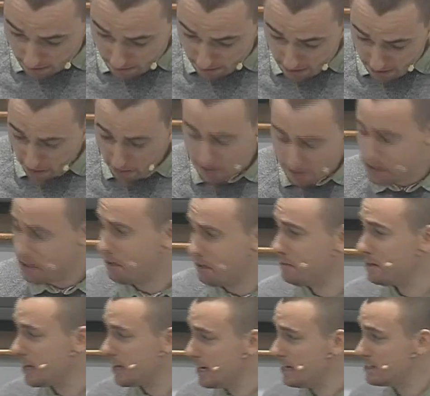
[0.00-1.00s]
You
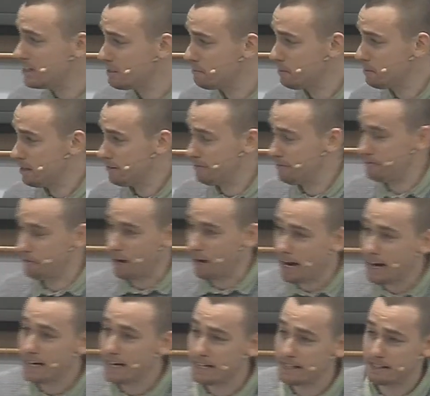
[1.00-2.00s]
don't need to be
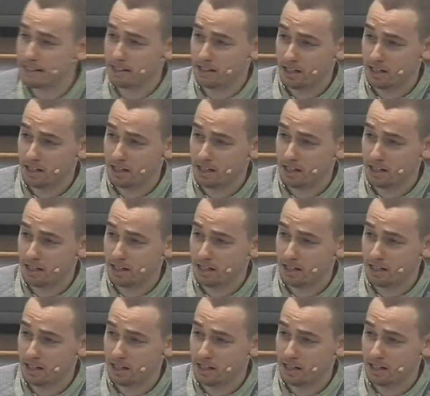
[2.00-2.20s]
afraid.